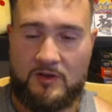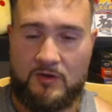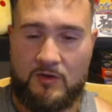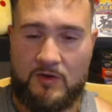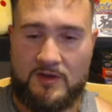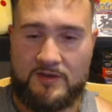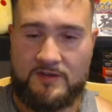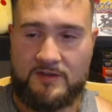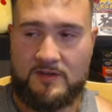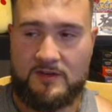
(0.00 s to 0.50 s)

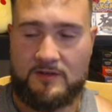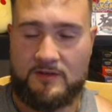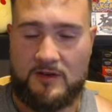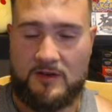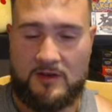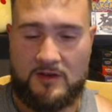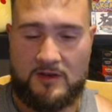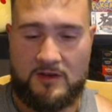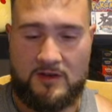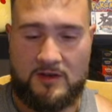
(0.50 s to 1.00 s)

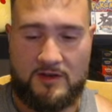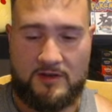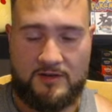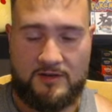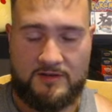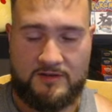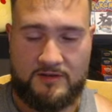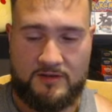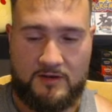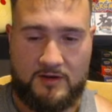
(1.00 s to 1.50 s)
USD
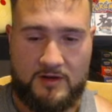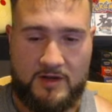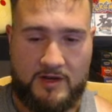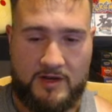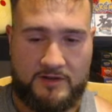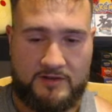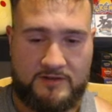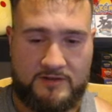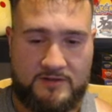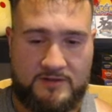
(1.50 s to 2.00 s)
is
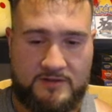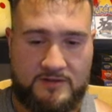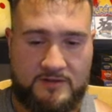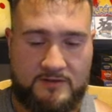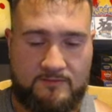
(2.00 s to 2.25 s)
nuts.